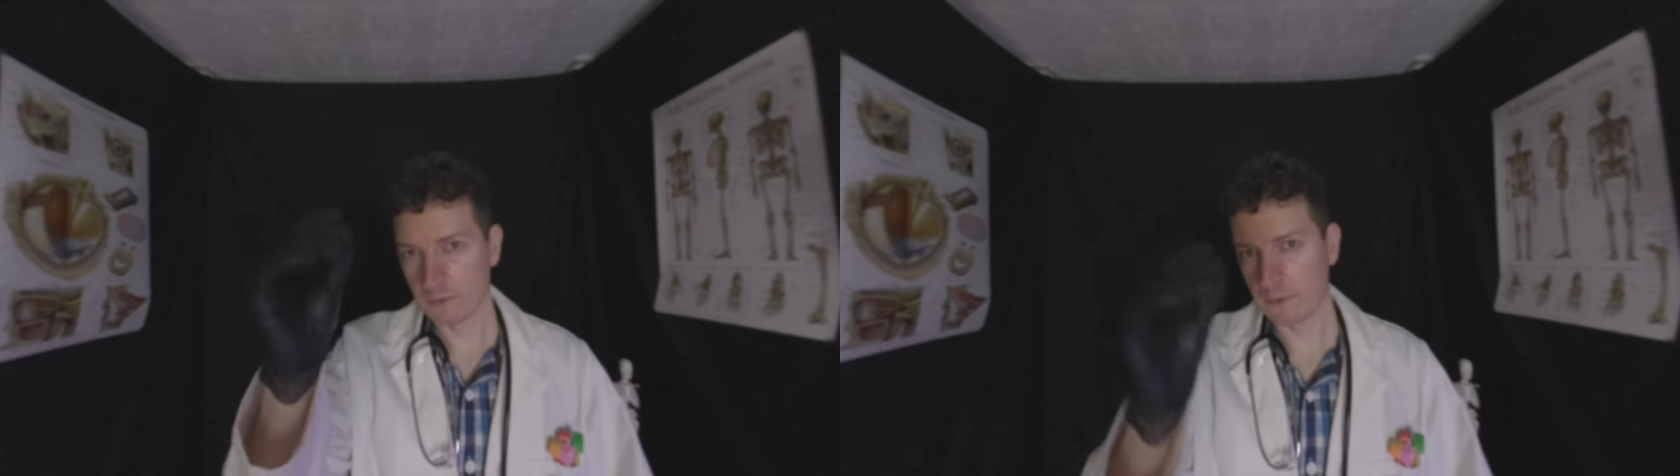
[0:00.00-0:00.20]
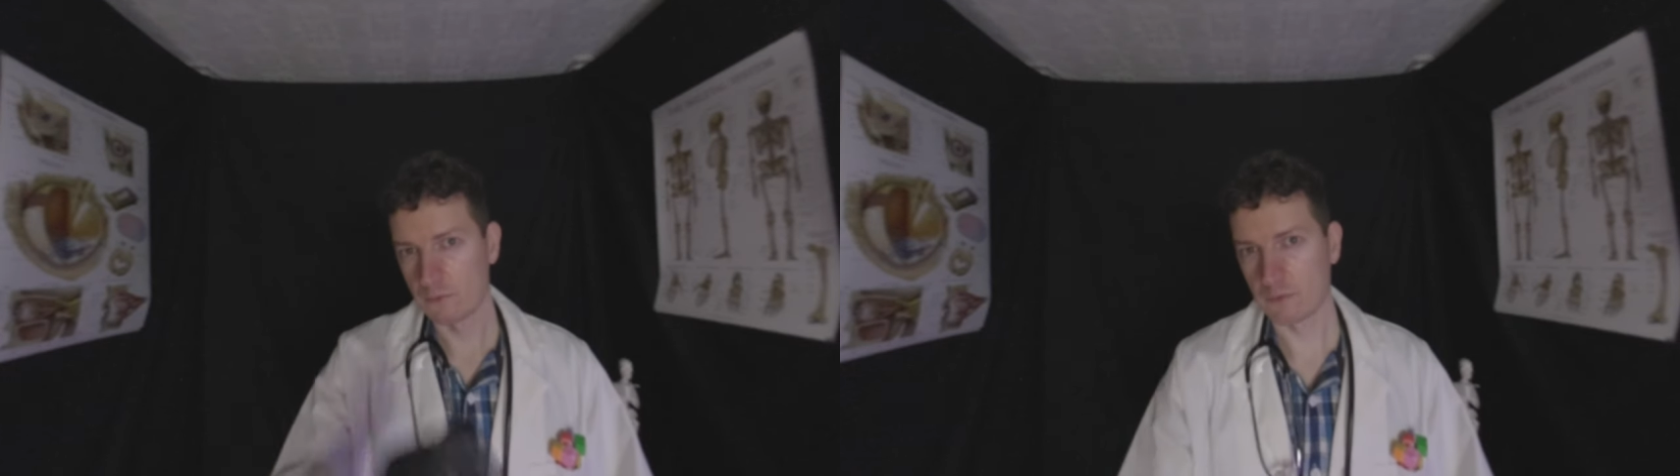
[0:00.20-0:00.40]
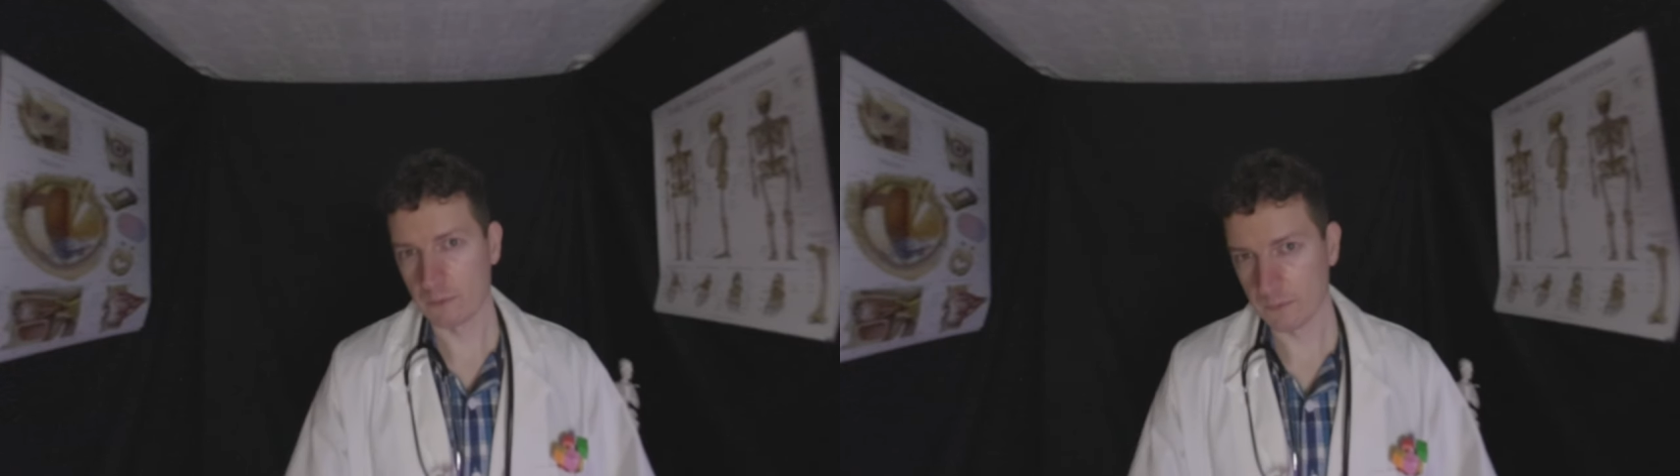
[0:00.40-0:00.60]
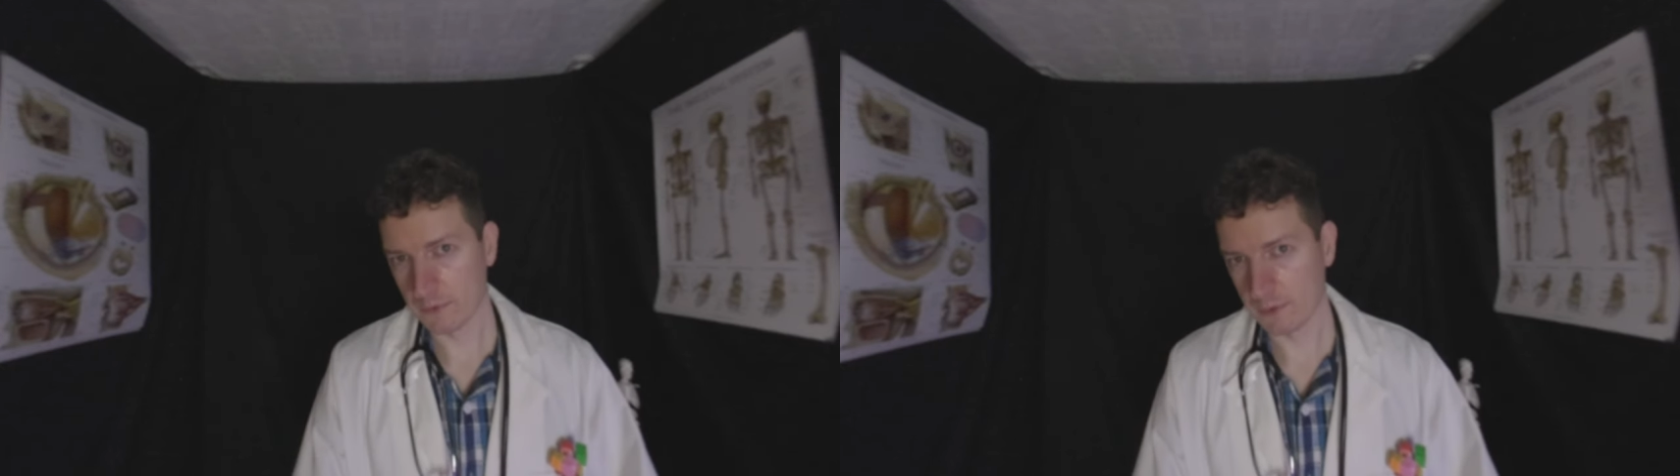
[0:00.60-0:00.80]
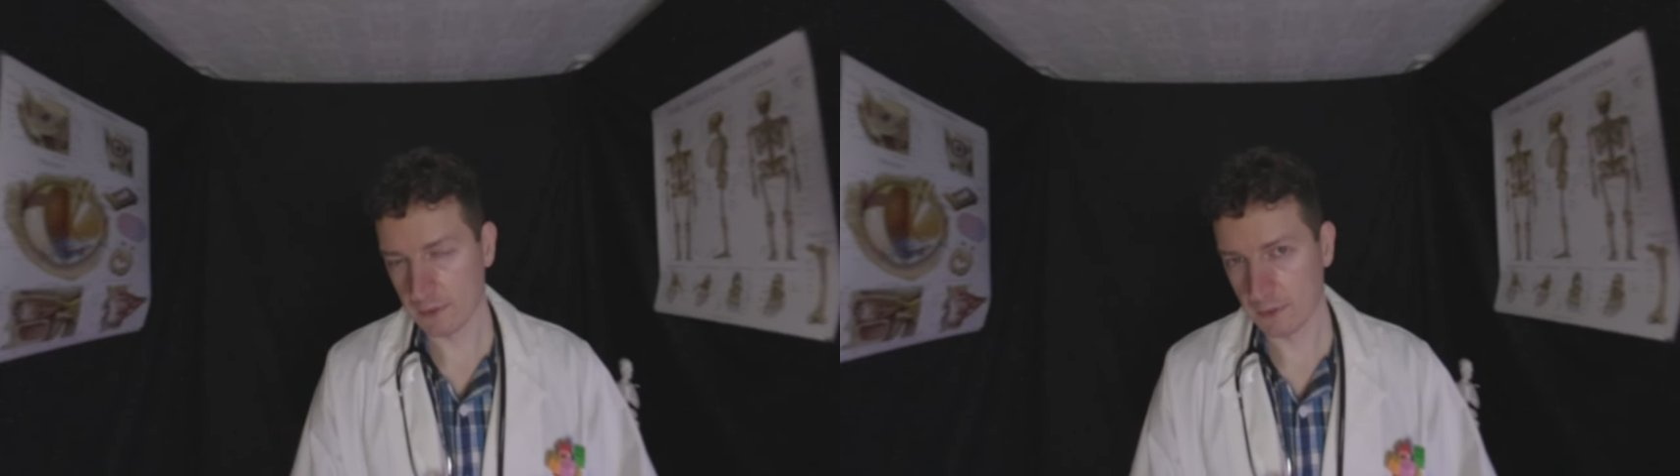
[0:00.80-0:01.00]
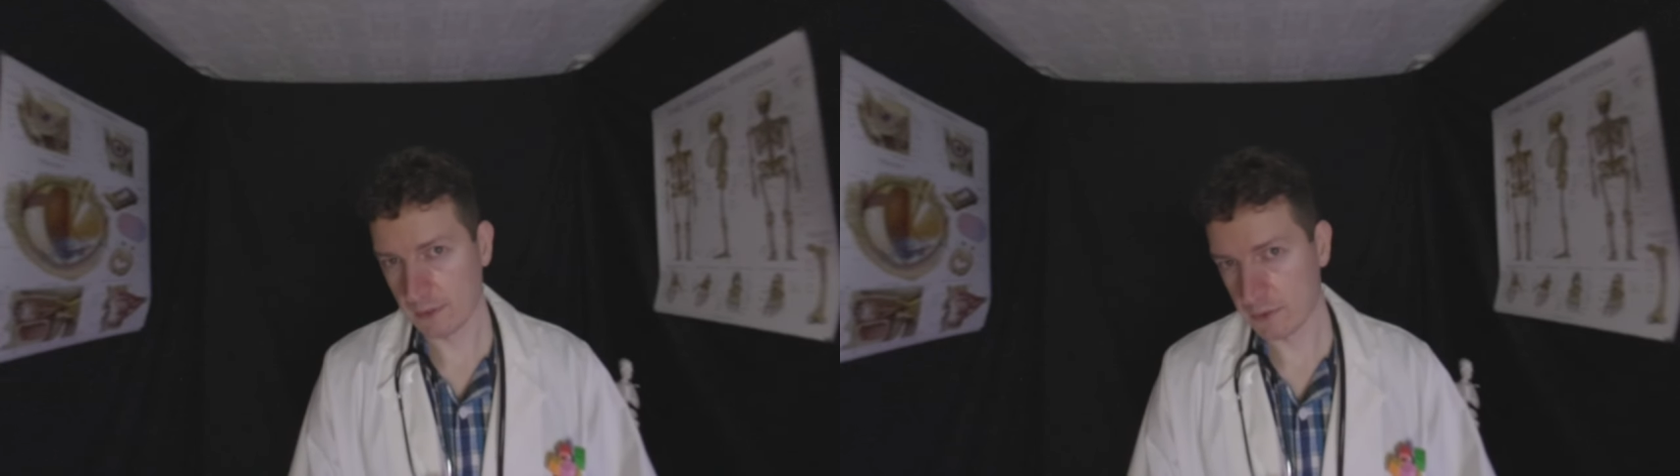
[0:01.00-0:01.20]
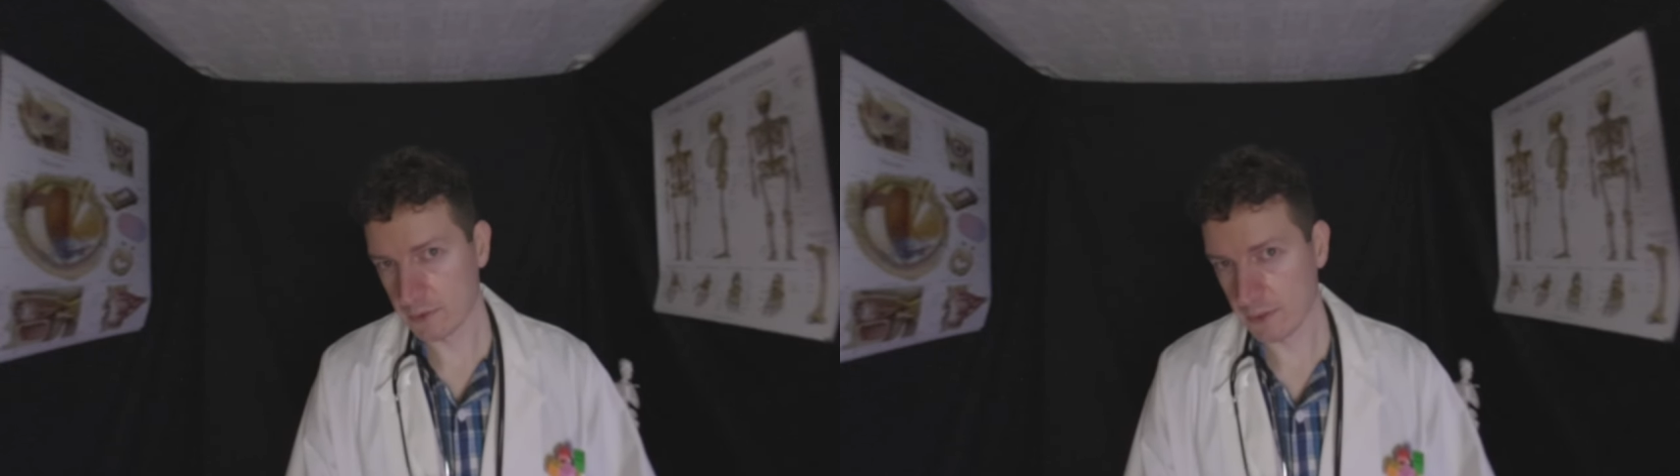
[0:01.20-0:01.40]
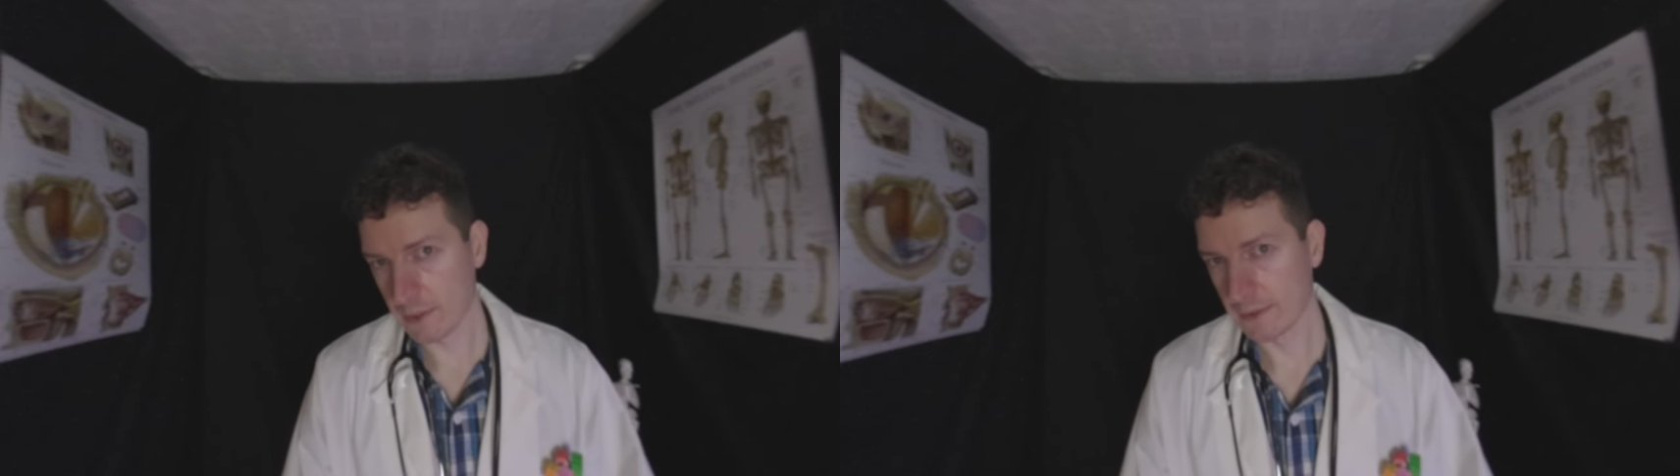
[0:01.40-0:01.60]
or 2 drops in
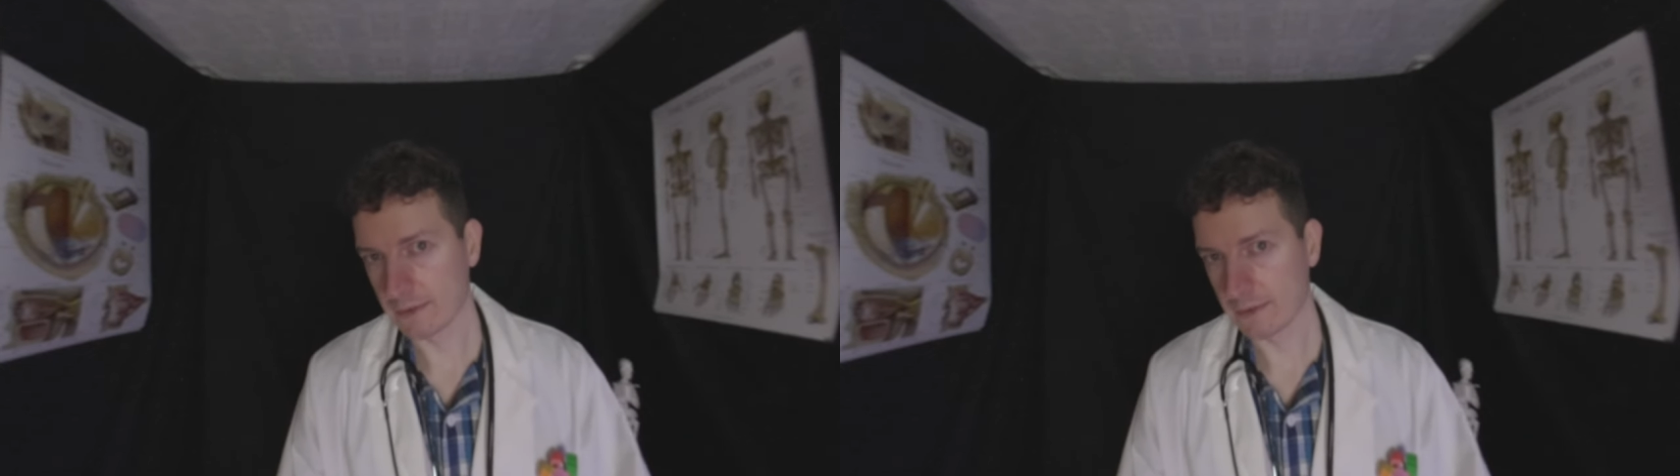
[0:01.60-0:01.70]
each eye.